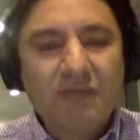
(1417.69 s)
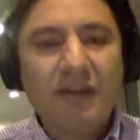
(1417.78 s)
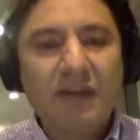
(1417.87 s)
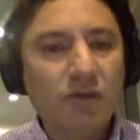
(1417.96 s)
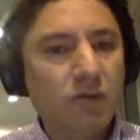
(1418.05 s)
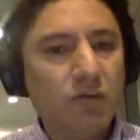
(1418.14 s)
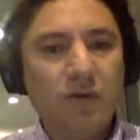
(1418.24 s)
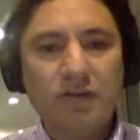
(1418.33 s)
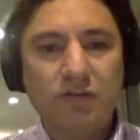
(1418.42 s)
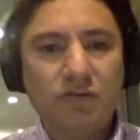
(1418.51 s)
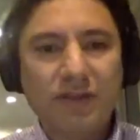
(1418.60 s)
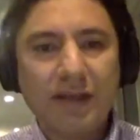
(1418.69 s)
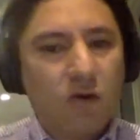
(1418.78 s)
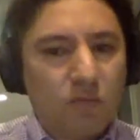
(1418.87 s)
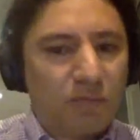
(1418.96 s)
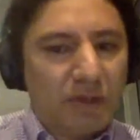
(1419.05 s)
And we don't want to say,
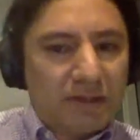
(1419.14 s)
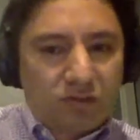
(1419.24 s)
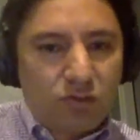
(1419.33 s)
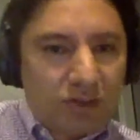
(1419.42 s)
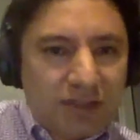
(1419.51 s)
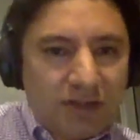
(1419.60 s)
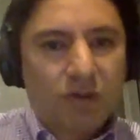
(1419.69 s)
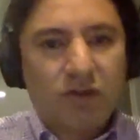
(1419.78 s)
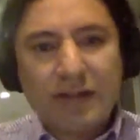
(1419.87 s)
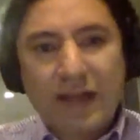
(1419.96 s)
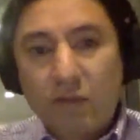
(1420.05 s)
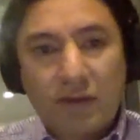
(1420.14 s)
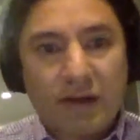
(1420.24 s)
oh, please do it this way or that way.